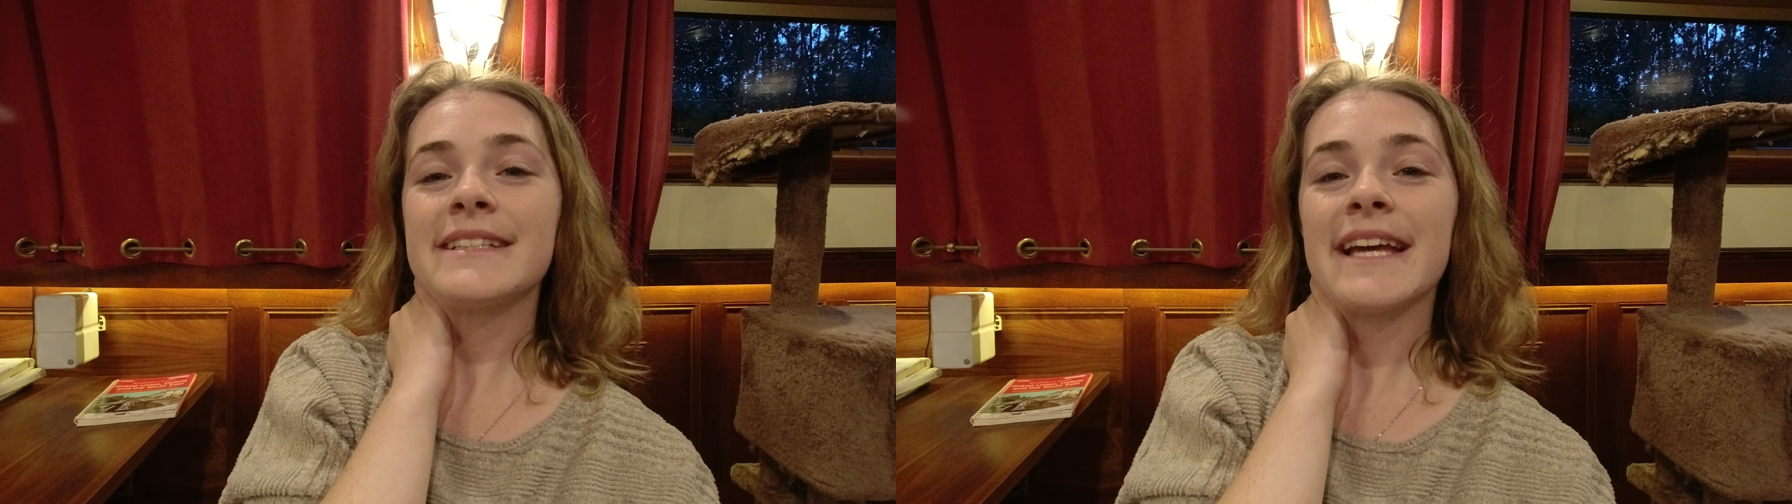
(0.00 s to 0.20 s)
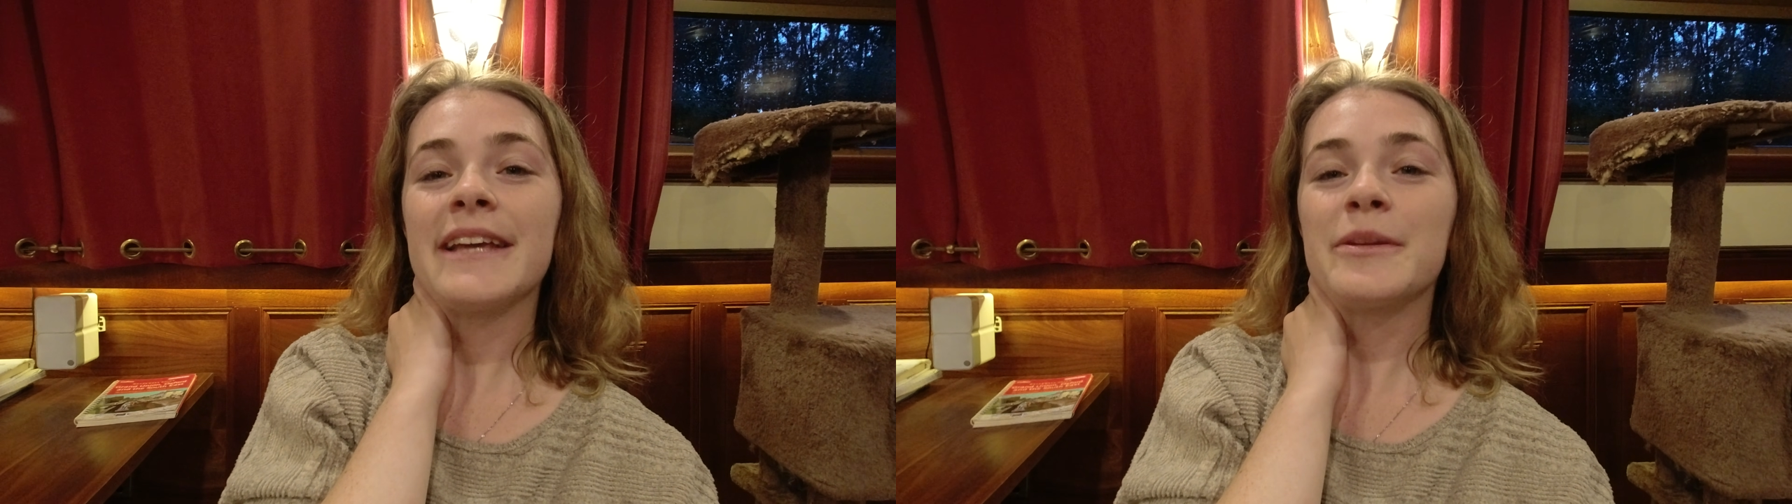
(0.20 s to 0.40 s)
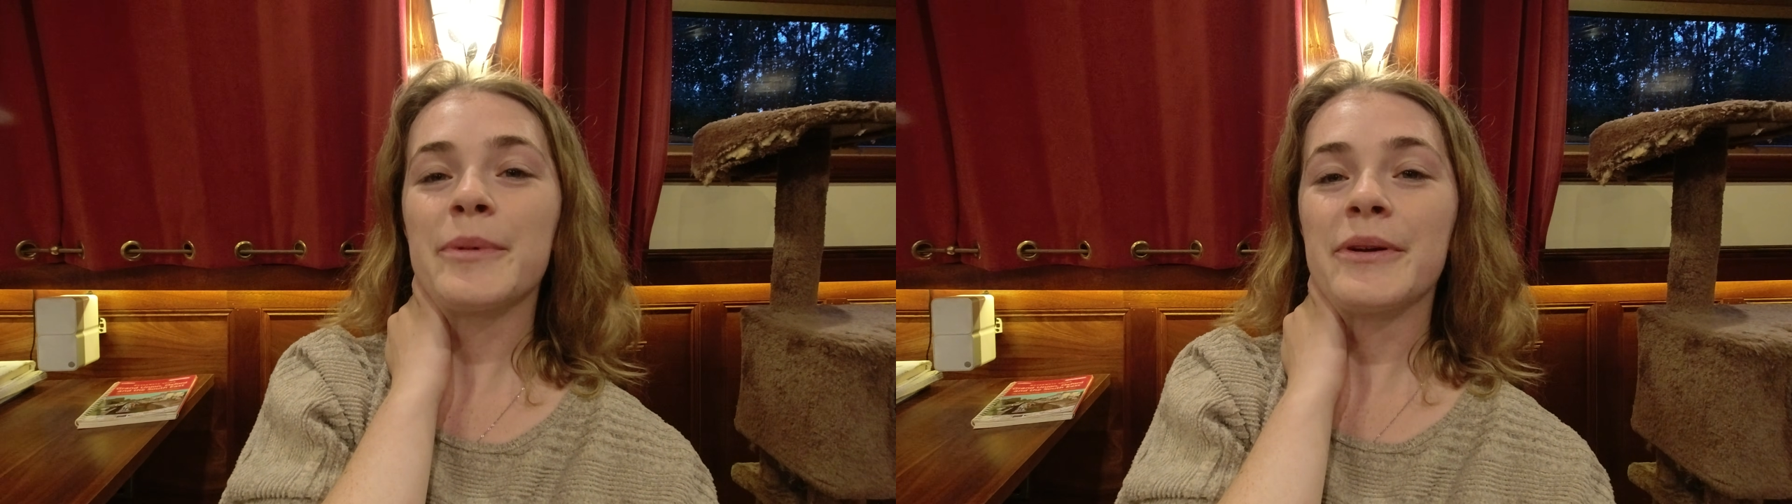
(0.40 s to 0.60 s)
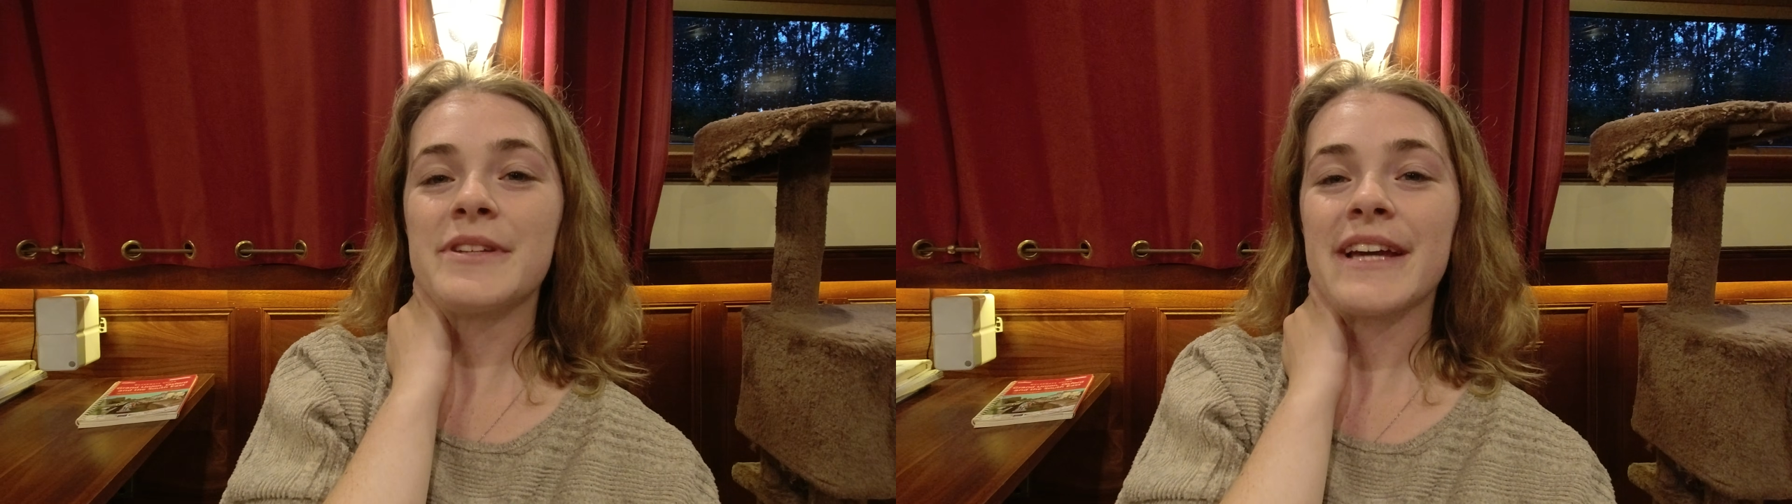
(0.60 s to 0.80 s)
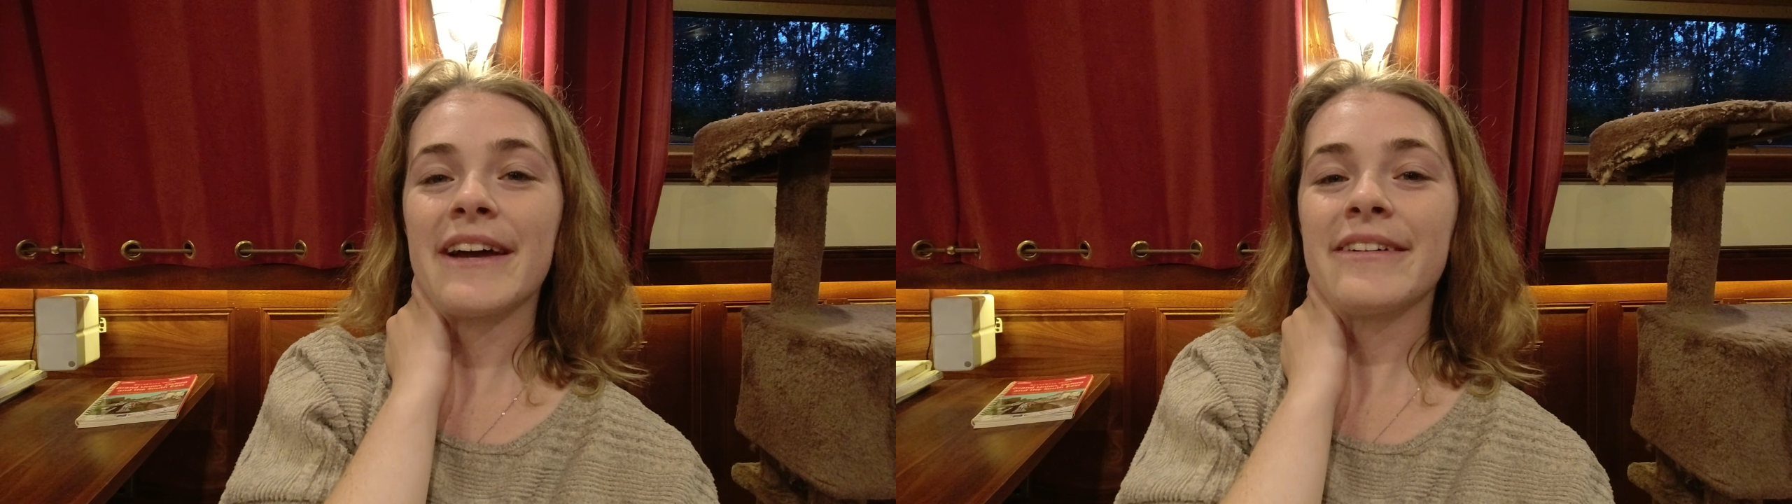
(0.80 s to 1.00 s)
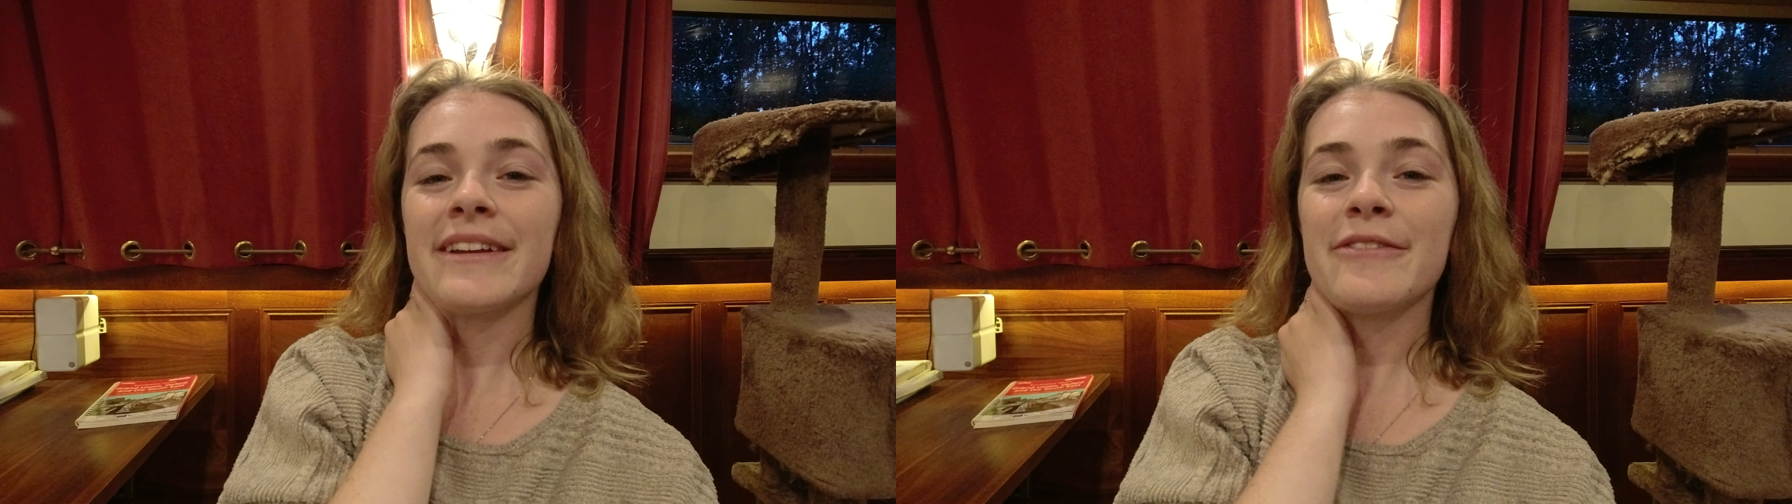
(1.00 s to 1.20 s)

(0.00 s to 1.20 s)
take the boat out.